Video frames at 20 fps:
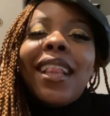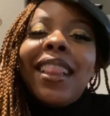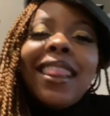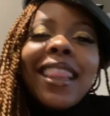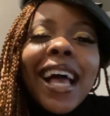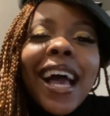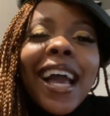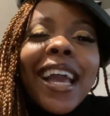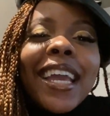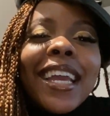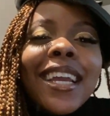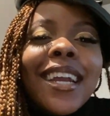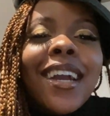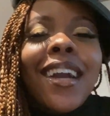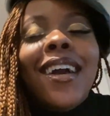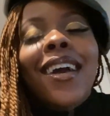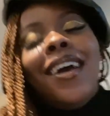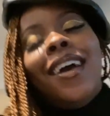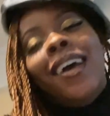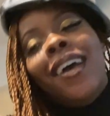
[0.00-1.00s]
like,
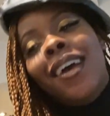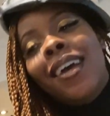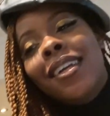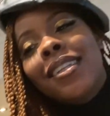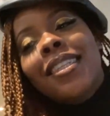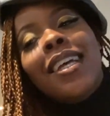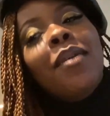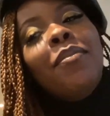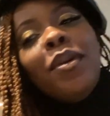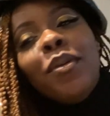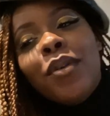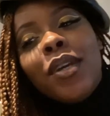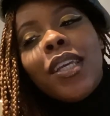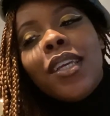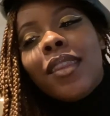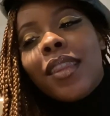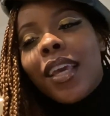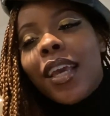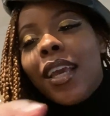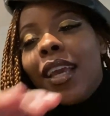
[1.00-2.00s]
tell me what
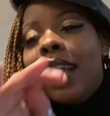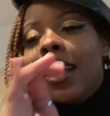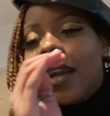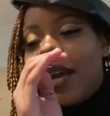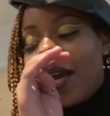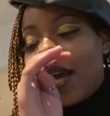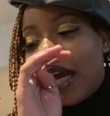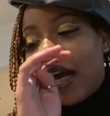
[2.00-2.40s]
you think.